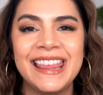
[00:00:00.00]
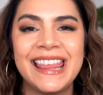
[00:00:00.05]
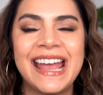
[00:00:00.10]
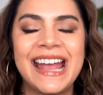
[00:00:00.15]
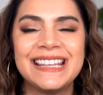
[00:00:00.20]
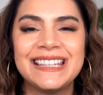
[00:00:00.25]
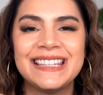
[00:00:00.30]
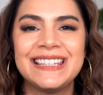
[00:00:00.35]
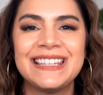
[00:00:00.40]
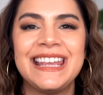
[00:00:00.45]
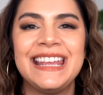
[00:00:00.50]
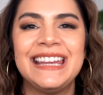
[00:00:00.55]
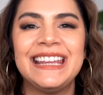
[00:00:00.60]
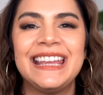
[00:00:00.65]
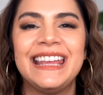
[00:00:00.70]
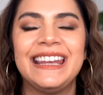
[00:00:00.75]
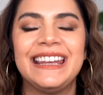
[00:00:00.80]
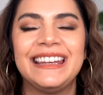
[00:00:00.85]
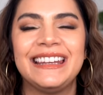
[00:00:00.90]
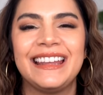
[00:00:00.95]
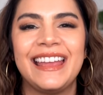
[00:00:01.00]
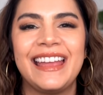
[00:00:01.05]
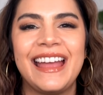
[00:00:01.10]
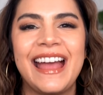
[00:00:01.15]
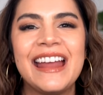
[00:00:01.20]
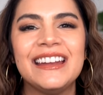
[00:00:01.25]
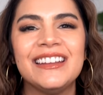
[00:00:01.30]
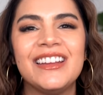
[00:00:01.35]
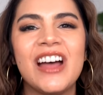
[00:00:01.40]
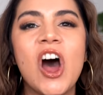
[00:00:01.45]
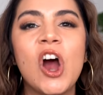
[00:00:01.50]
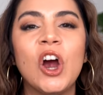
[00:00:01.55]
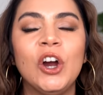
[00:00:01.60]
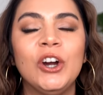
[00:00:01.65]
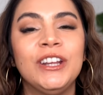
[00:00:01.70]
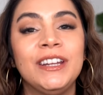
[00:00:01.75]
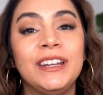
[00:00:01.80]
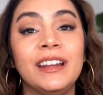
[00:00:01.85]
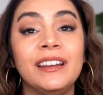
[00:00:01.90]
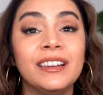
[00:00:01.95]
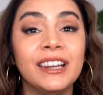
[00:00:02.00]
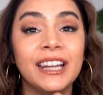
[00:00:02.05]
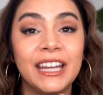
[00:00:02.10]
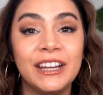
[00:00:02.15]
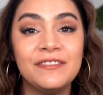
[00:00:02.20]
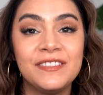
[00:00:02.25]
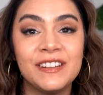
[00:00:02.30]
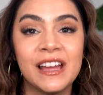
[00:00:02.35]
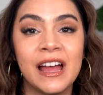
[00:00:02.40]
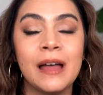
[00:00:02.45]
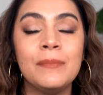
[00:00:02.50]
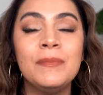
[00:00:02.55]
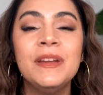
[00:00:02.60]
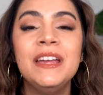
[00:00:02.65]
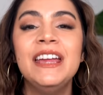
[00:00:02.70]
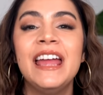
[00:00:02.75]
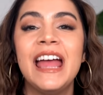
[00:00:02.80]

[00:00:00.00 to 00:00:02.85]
that skin can kind of harden and lift up